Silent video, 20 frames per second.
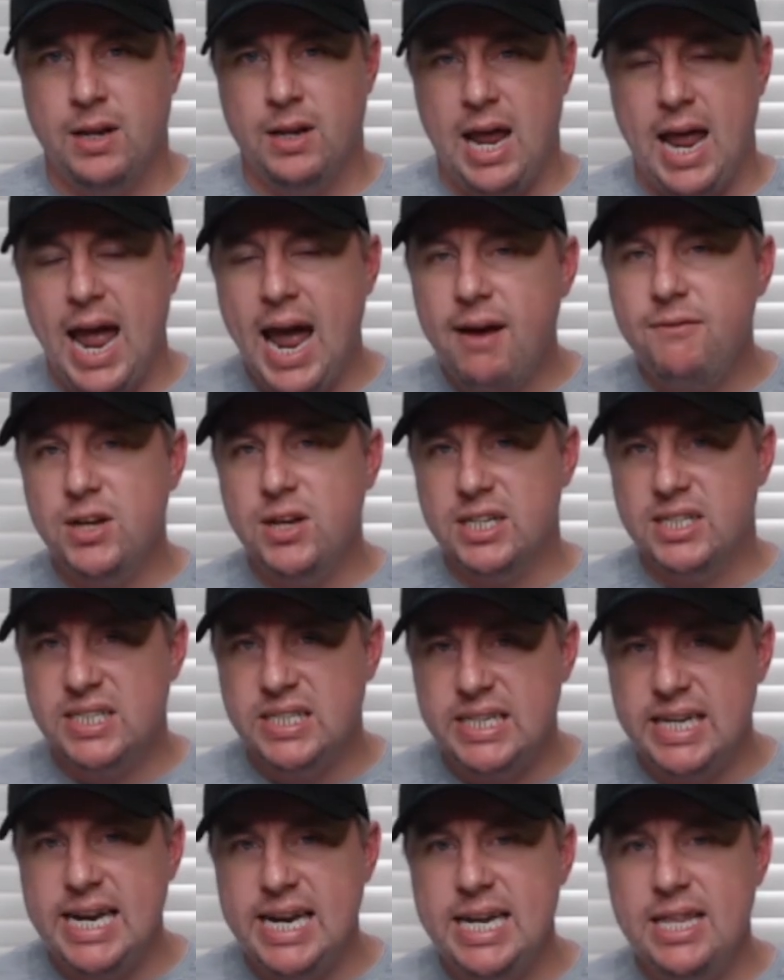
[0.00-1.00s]
Have you
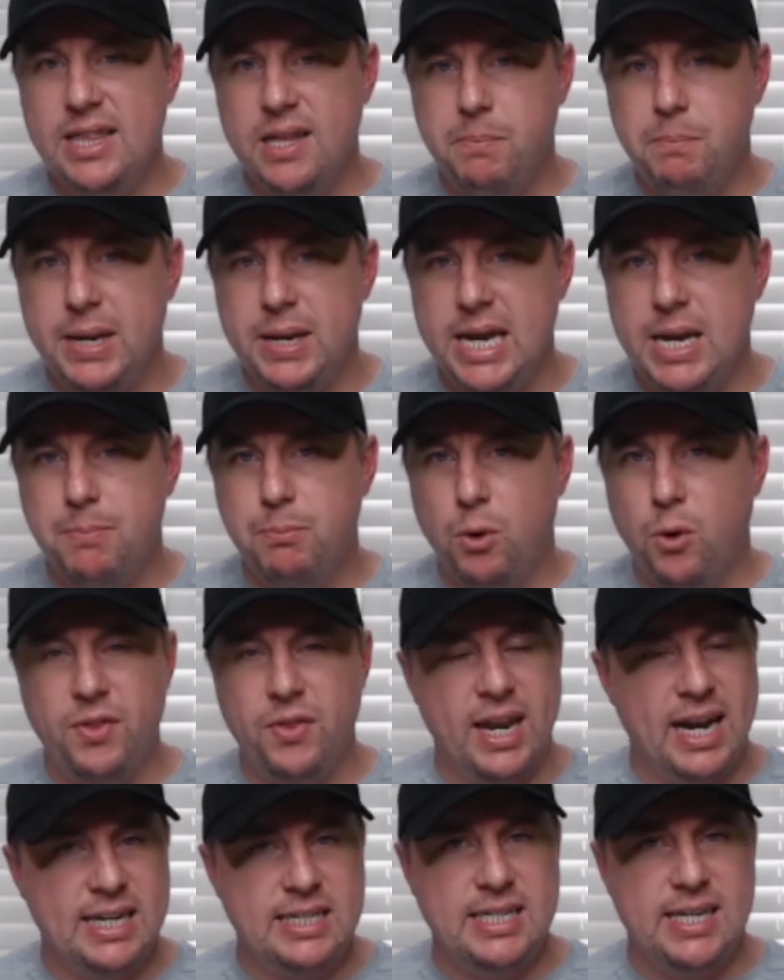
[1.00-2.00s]
seen the people
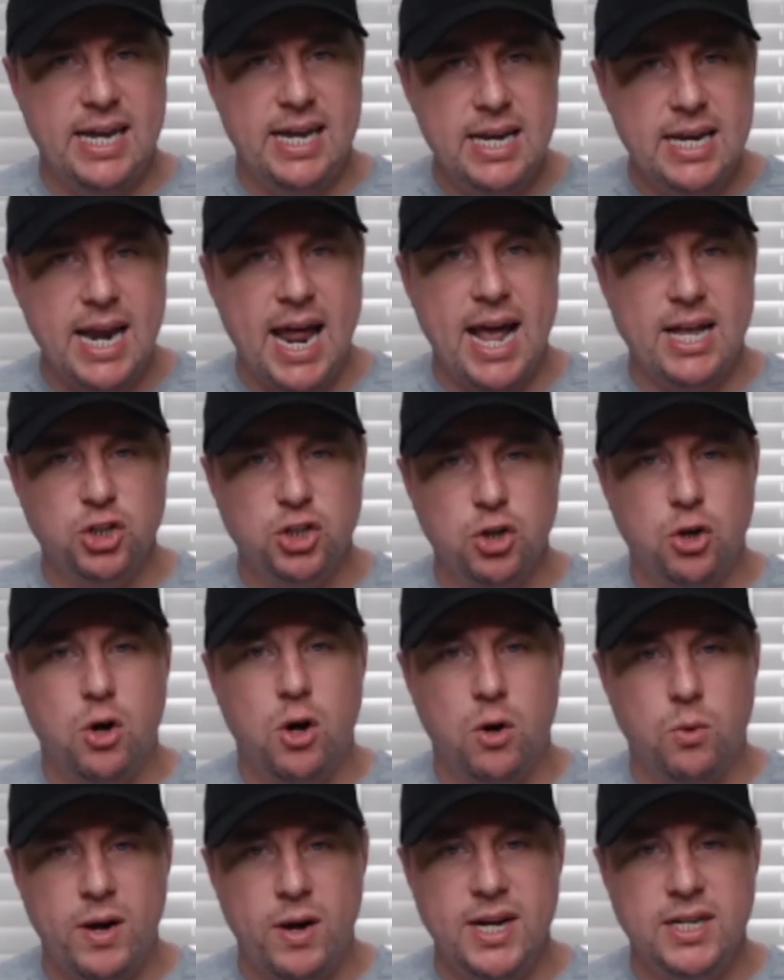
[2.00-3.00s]
that attend
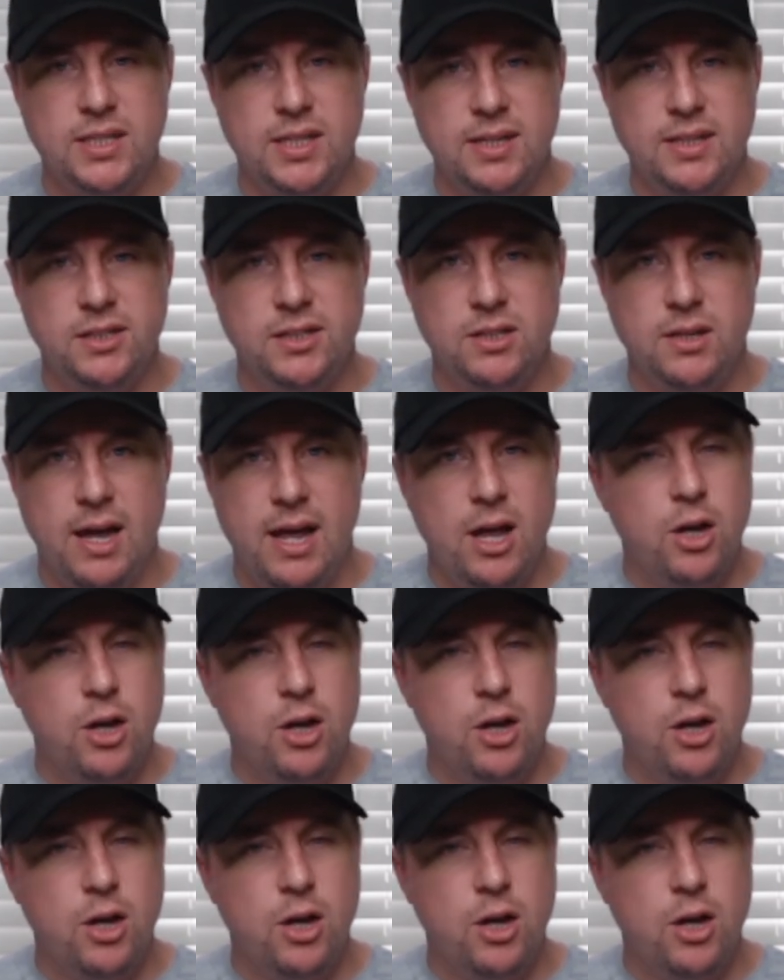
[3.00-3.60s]
NASCAR races?